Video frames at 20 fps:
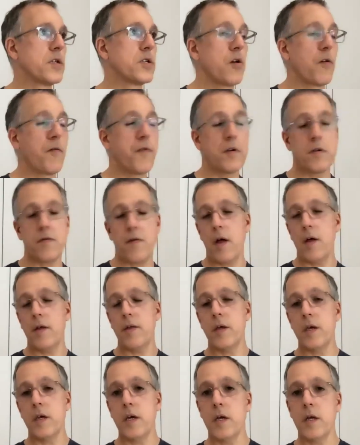of all,
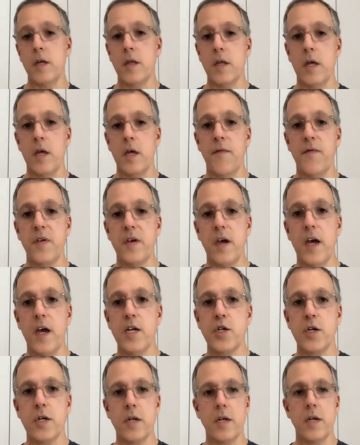the
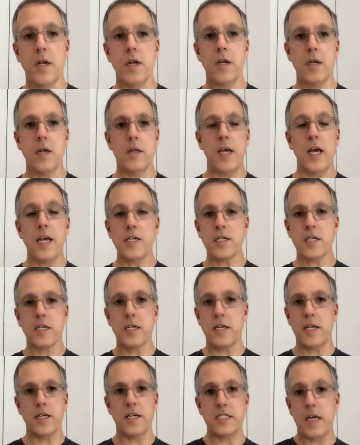agents
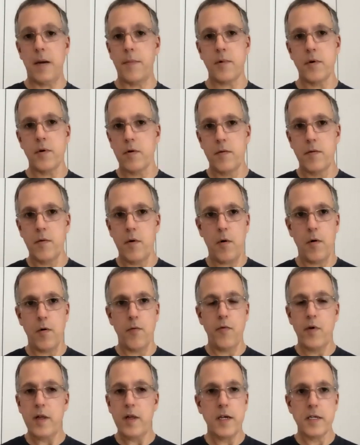can accept or
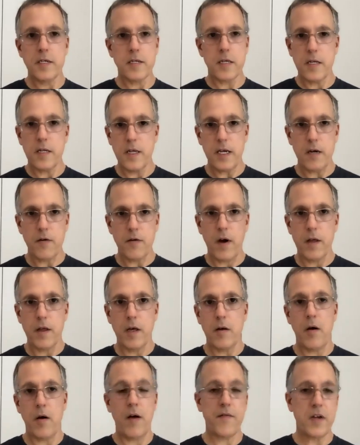release the lead, right? They
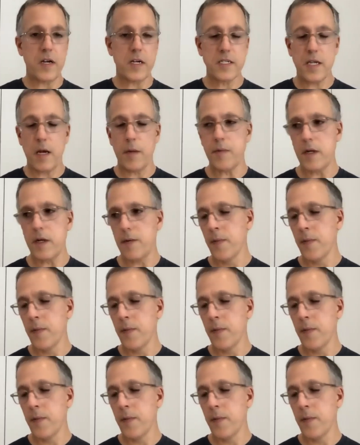don't have to accept it.